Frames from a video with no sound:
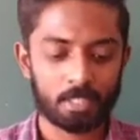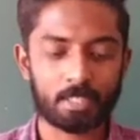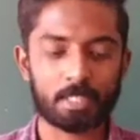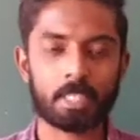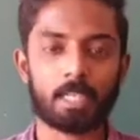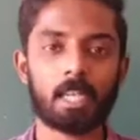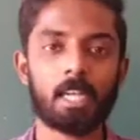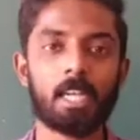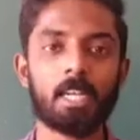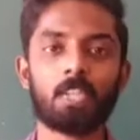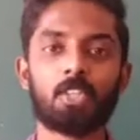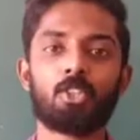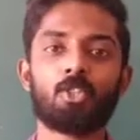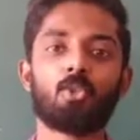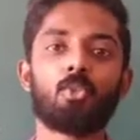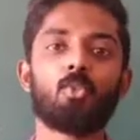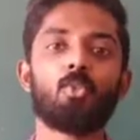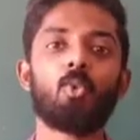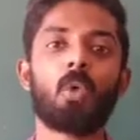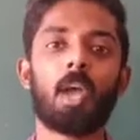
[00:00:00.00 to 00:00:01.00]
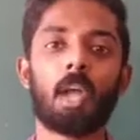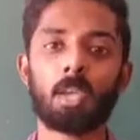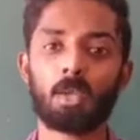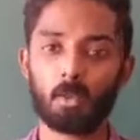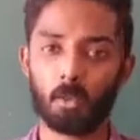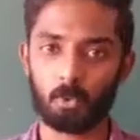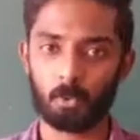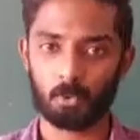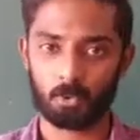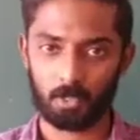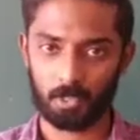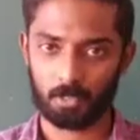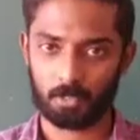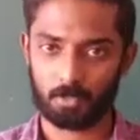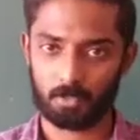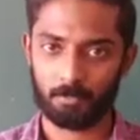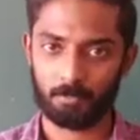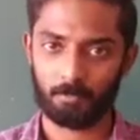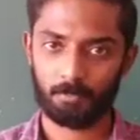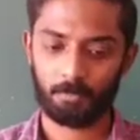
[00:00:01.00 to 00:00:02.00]
till, through, and all those
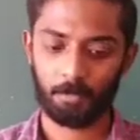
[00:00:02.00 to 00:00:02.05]
things.